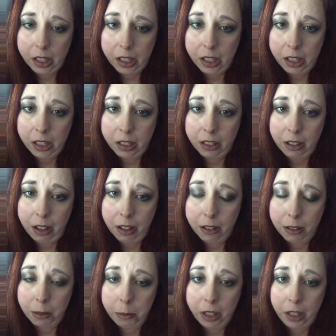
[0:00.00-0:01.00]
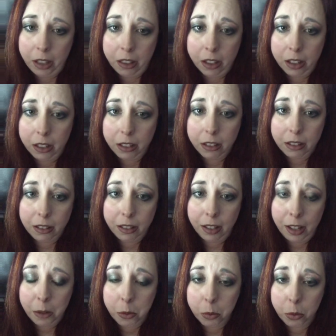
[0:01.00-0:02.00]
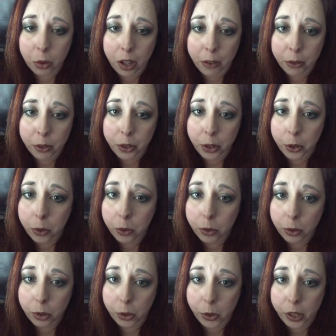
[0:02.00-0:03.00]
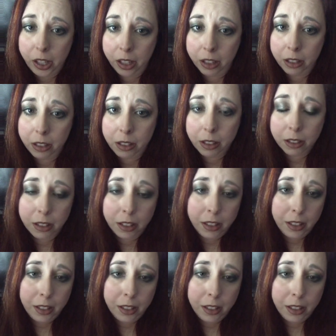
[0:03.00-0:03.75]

he's not somebody that anyone will ever know who he is.